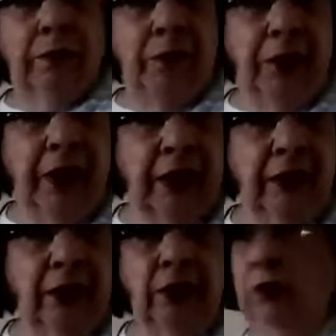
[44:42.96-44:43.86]
But
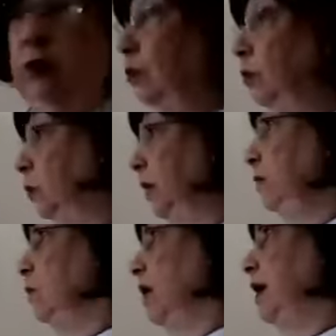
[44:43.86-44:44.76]
we
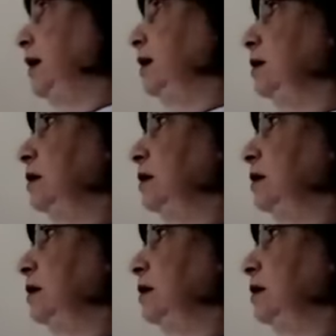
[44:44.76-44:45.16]
wanted